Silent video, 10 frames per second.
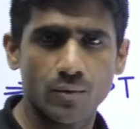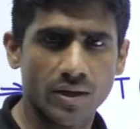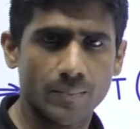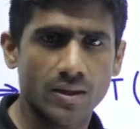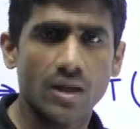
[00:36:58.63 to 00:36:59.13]

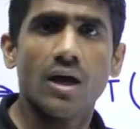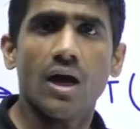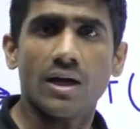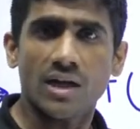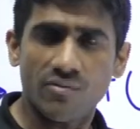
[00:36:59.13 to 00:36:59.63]
Okay,
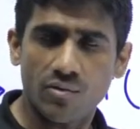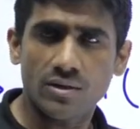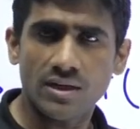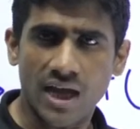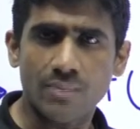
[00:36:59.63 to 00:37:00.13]
Article
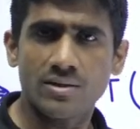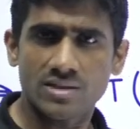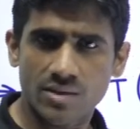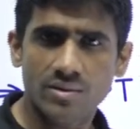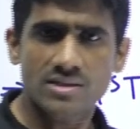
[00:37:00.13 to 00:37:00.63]
14 have a
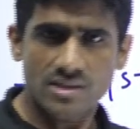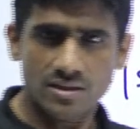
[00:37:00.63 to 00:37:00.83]
reasonable